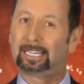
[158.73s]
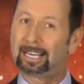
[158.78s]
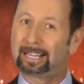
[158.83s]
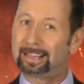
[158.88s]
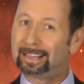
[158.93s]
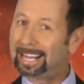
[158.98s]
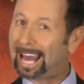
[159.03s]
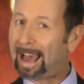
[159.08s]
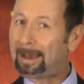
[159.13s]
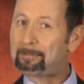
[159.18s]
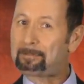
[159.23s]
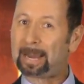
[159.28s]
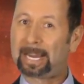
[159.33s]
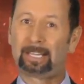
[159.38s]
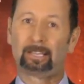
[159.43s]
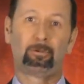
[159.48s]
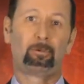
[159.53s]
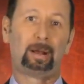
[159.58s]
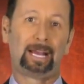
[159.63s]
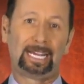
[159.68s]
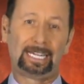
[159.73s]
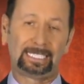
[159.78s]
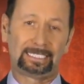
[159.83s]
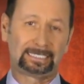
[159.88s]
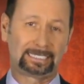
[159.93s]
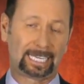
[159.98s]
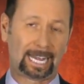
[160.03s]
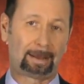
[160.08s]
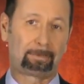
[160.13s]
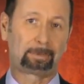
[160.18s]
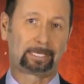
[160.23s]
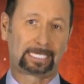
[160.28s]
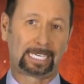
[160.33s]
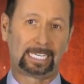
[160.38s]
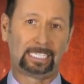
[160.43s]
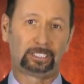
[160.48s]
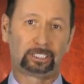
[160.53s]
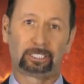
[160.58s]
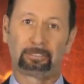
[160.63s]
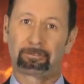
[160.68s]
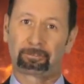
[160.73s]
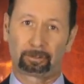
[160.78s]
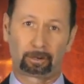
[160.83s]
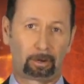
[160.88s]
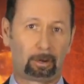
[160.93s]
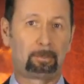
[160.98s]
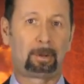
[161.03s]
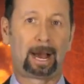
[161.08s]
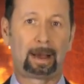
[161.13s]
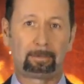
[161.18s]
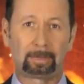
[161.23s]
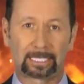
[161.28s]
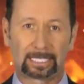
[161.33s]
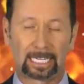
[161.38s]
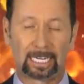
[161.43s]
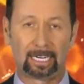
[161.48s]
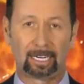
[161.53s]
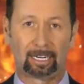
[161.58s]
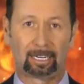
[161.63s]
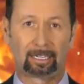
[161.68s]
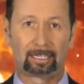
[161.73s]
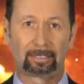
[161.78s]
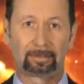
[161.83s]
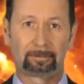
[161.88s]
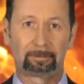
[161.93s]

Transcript: That, by the way, is the application for Obamacare.